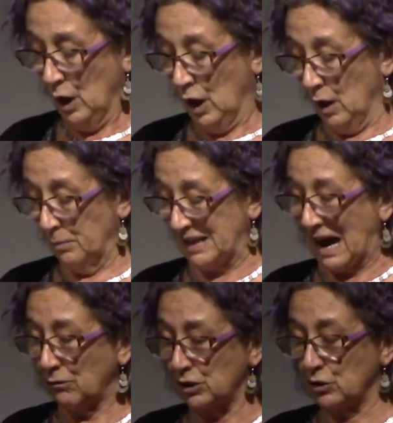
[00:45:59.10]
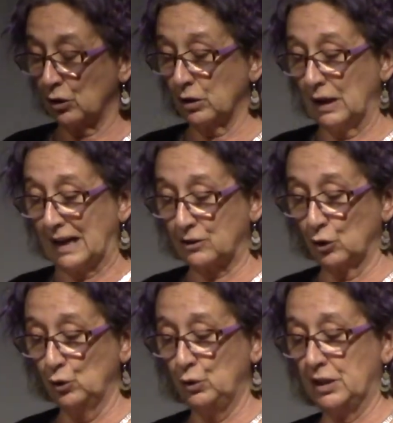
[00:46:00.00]
But Aristotle has
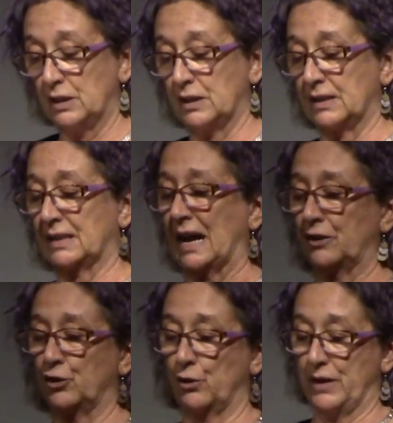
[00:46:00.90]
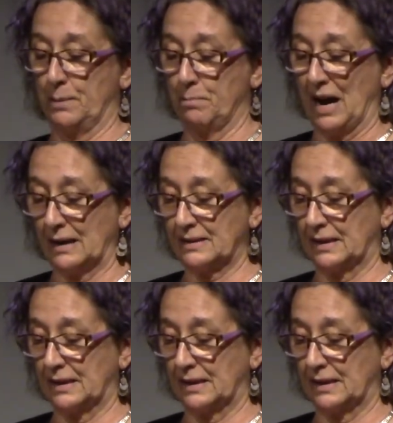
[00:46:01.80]
alluded to this category in passing